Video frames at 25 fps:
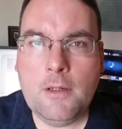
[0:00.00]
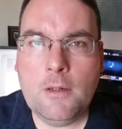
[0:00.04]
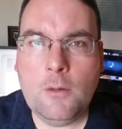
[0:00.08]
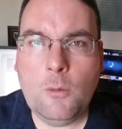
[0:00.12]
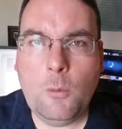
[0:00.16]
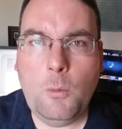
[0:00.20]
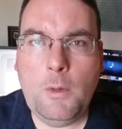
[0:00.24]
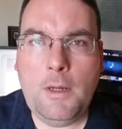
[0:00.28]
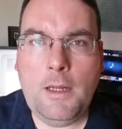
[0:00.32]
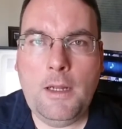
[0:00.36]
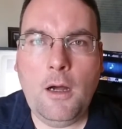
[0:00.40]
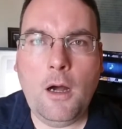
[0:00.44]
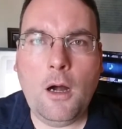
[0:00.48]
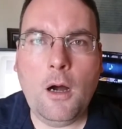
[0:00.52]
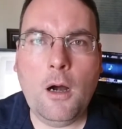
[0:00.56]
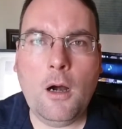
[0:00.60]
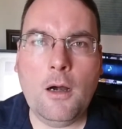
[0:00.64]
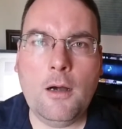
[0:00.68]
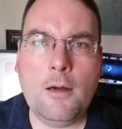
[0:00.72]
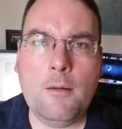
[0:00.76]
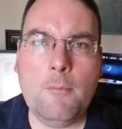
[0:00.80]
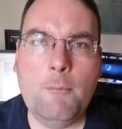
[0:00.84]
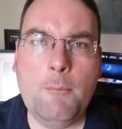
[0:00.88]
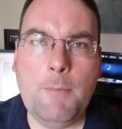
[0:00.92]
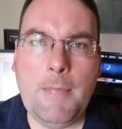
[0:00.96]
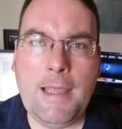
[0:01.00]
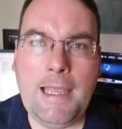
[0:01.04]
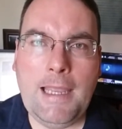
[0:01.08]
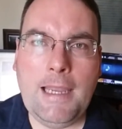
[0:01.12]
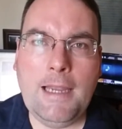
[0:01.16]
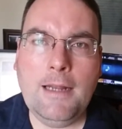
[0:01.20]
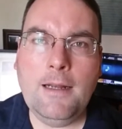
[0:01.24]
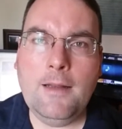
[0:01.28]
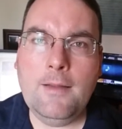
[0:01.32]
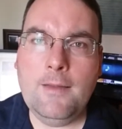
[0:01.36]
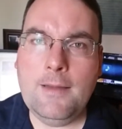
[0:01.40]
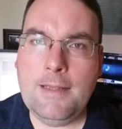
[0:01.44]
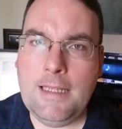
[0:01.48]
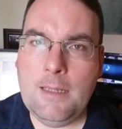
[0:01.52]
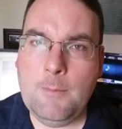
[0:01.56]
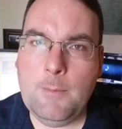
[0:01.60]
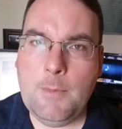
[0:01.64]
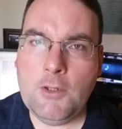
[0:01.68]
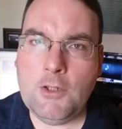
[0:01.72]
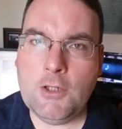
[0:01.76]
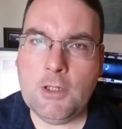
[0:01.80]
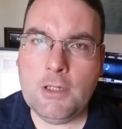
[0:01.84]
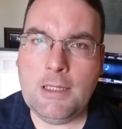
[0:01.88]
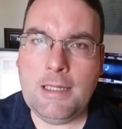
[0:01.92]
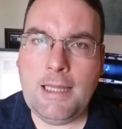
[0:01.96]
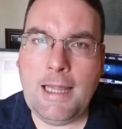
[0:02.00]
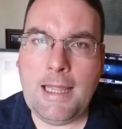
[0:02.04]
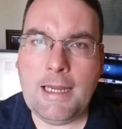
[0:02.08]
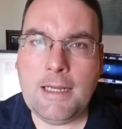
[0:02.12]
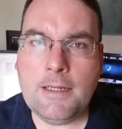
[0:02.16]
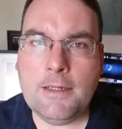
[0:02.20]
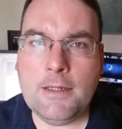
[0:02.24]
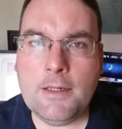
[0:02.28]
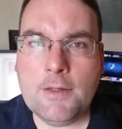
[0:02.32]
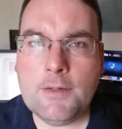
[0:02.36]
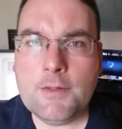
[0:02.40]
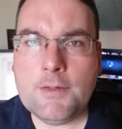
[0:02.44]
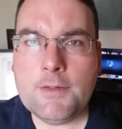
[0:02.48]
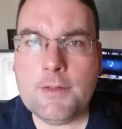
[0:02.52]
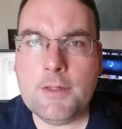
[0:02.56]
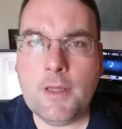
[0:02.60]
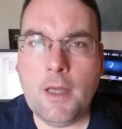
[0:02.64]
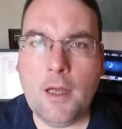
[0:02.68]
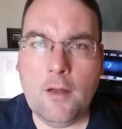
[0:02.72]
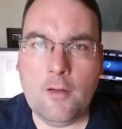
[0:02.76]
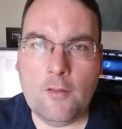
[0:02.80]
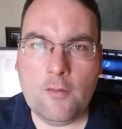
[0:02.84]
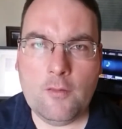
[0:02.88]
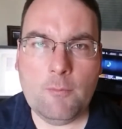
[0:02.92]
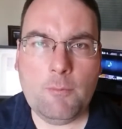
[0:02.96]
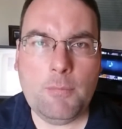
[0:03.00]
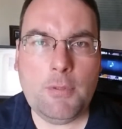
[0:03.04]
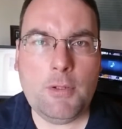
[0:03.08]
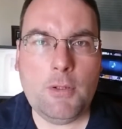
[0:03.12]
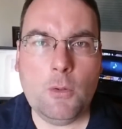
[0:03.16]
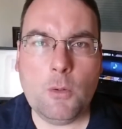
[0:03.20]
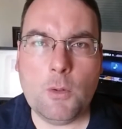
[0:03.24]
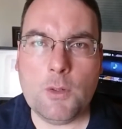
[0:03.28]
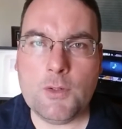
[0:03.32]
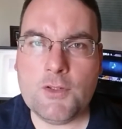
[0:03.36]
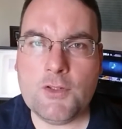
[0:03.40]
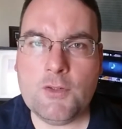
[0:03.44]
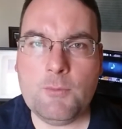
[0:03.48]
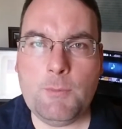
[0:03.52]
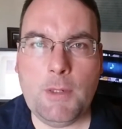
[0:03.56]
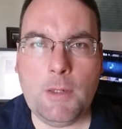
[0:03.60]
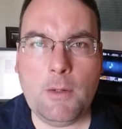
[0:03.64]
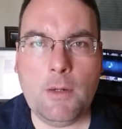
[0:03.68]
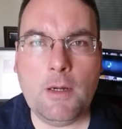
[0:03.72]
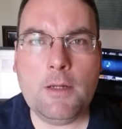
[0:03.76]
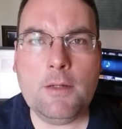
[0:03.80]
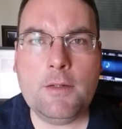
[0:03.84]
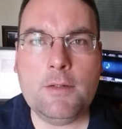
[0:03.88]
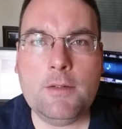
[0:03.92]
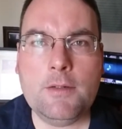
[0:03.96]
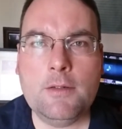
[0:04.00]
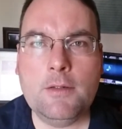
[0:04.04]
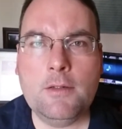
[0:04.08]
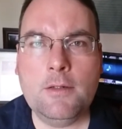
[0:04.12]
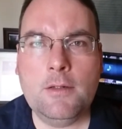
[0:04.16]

We are made in the image and likeness of pure spirit.